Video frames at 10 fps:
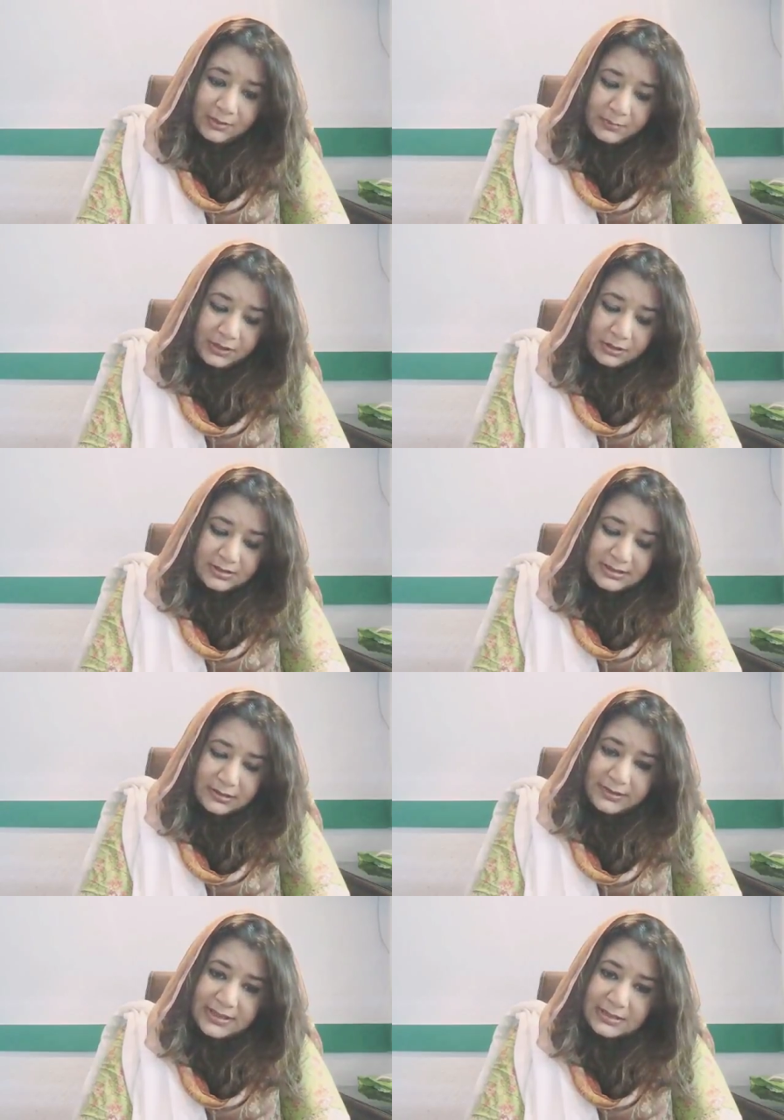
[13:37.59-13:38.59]
because
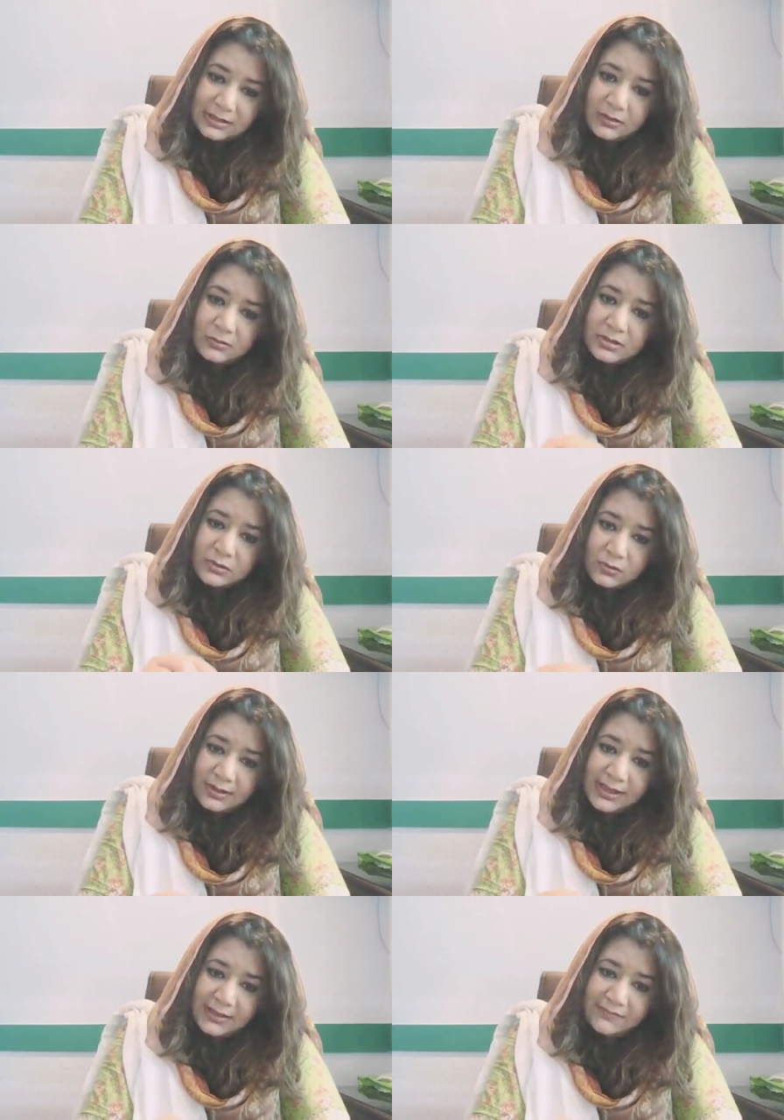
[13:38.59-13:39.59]
there is now
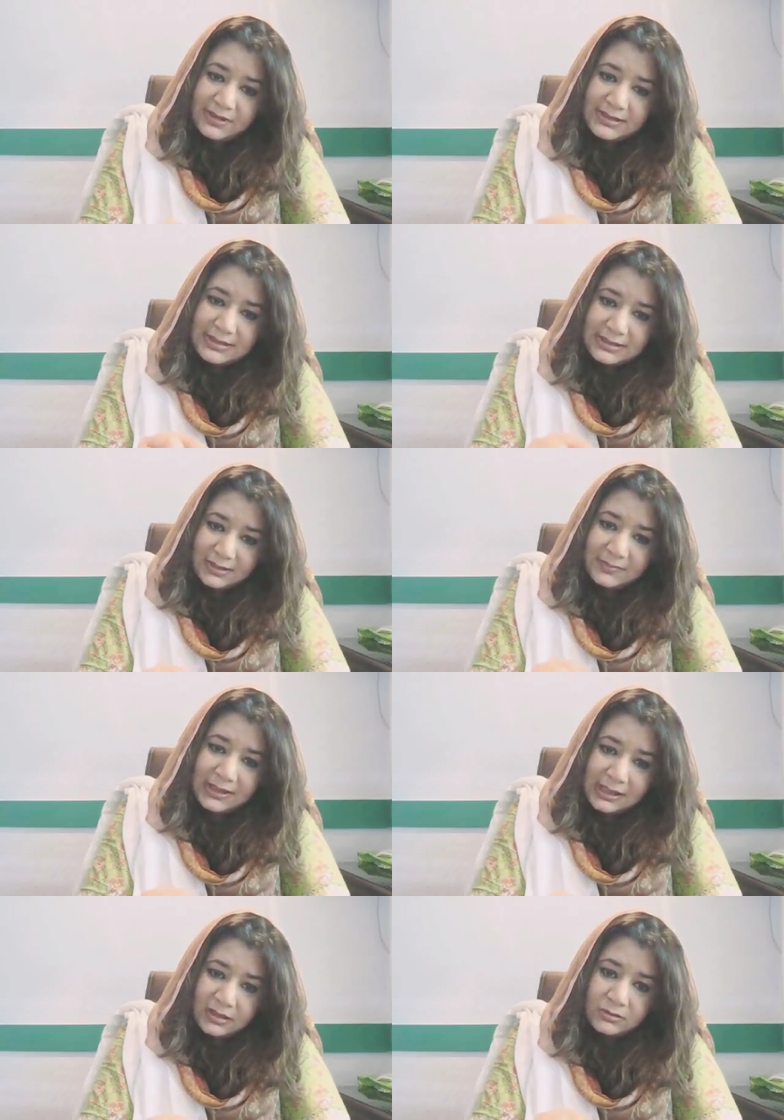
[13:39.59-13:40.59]
strong evidence
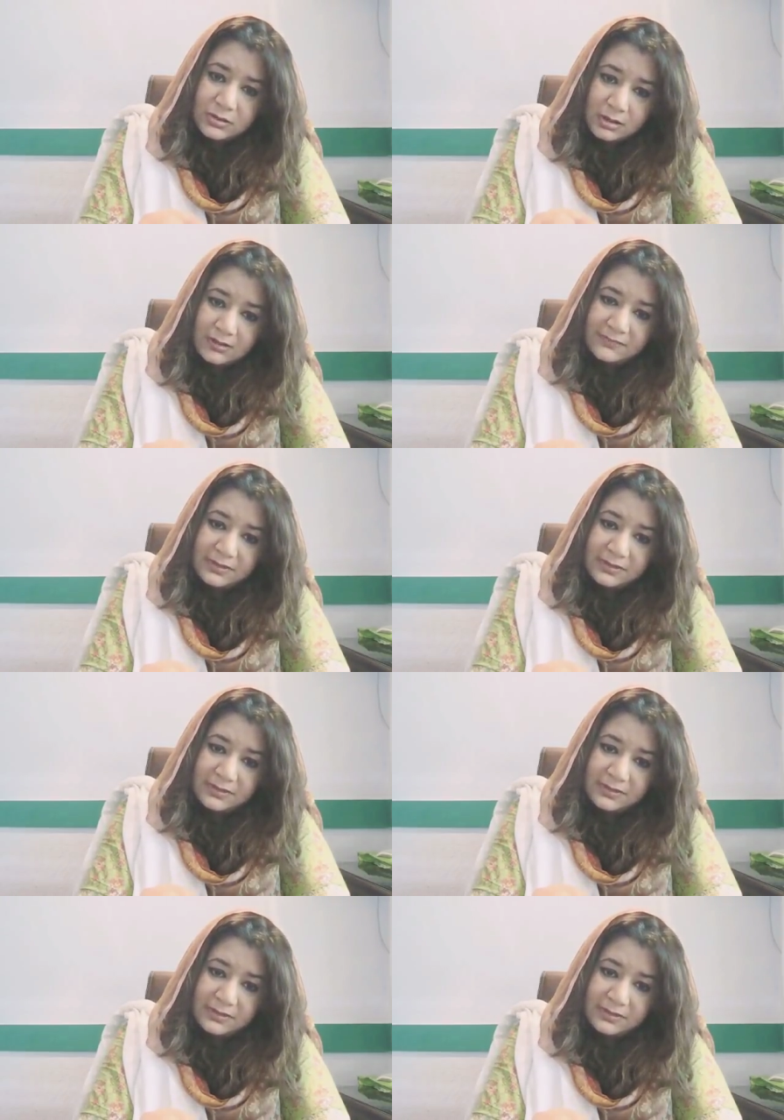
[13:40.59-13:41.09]
coming out of